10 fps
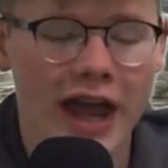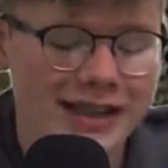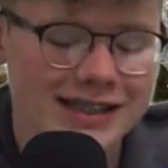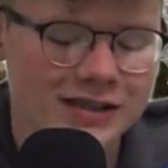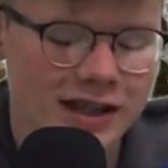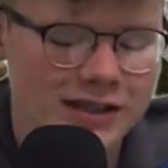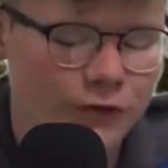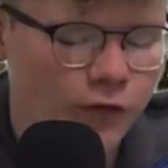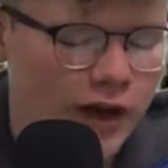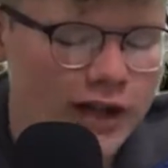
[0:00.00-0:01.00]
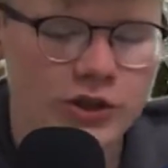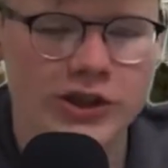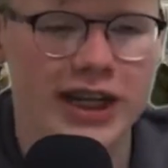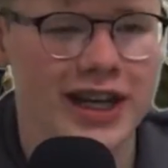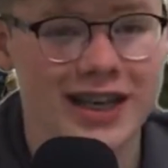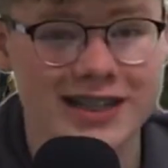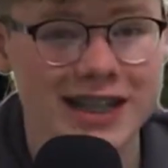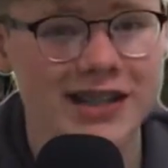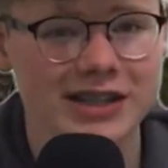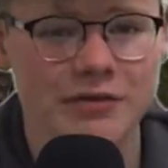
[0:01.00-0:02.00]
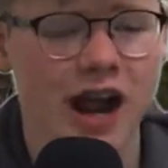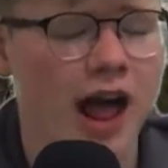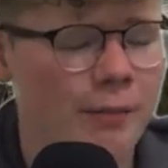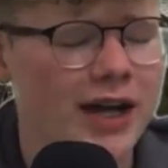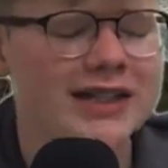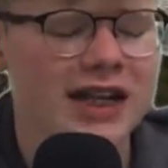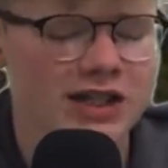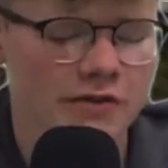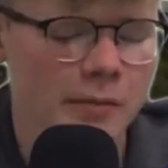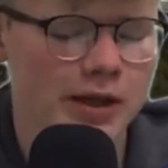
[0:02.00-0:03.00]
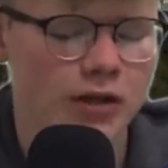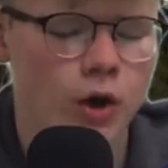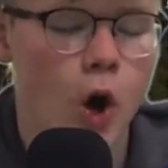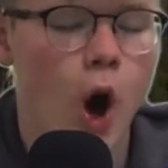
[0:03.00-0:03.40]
and it's fun, interesting, and extensive. And by extensive, I mean,